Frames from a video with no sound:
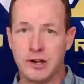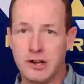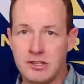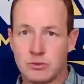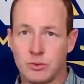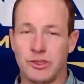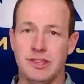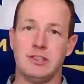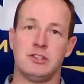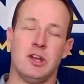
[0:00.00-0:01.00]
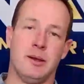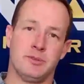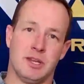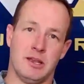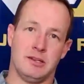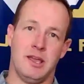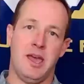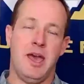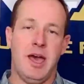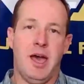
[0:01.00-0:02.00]
areas within the job site.
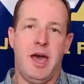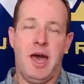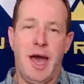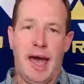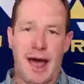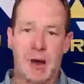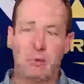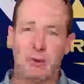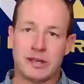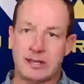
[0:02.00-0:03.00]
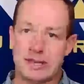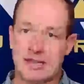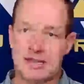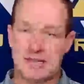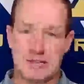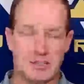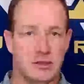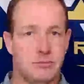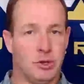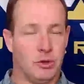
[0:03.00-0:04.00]
How are we going to get
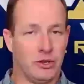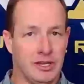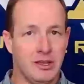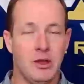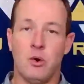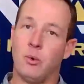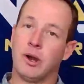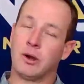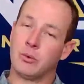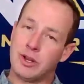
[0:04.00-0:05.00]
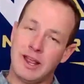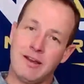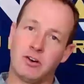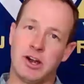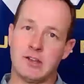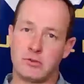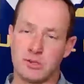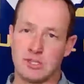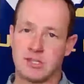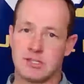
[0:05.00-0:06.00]
into the building? Where are we going to have our
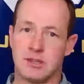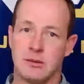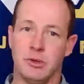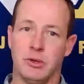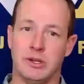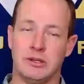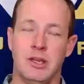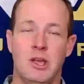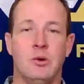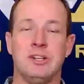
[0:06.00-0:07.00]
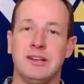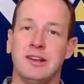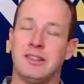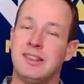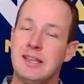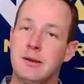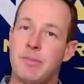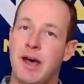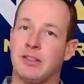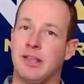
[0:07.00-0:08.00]
entrances to the building? We need to think
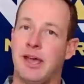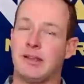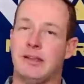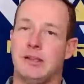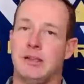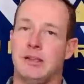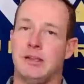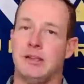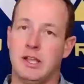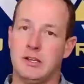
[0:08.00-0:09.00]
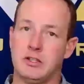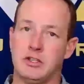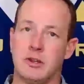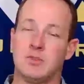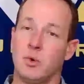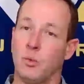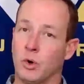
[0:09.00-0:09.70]
about that in relationship to